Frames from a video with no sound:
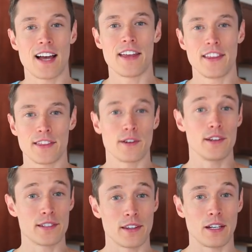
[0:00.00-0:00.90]
I think there
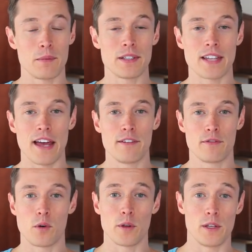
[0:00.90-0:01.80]
is something to be said
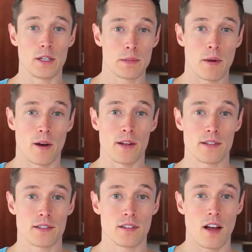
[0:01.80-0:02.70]
for the
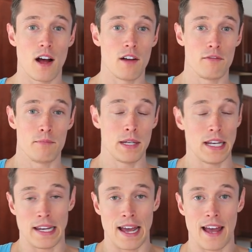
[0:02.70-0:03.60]
experience of
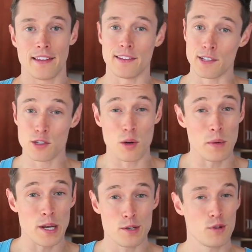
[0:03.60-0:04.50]
being gay and the
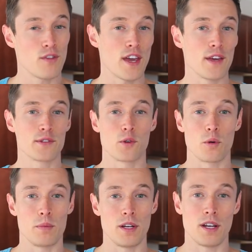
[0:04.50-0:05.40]
discrimination you face or
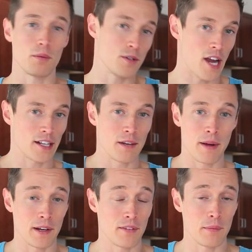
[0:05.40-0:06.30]
being rejected
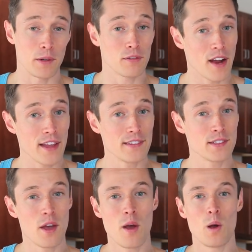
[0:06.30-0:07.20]
by your family or friends
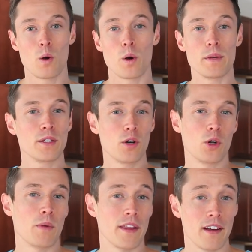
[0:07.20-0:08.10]
or being
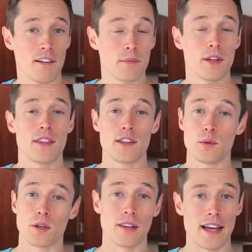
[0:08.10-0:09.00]
told by the government that
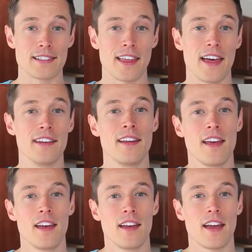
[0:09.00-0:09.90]
you are less than.
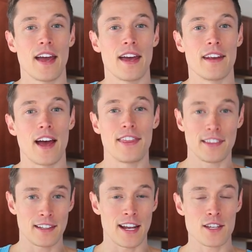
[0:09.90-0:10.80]
And I think
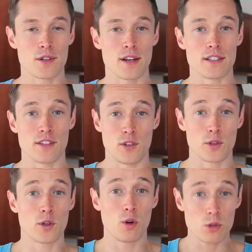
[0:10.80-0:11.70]
the danger is if you are
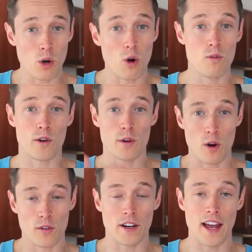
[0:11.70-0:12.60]
told over and
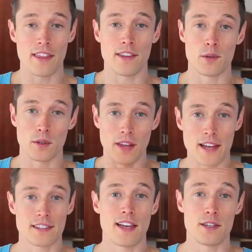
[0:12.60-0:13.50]
over again that you are
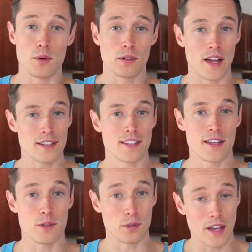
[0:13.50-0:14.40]
less than, you are less
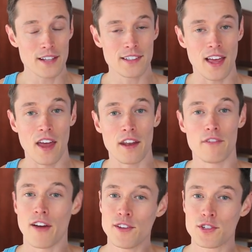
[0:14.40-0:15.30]
than, you are less than,
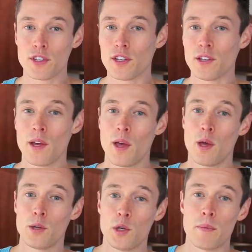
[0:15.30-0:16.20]
eventually
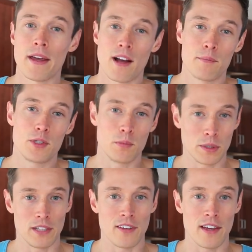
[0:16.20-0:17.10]
you may come to
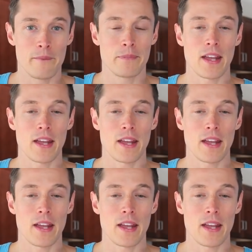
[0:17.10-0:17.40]
believe it.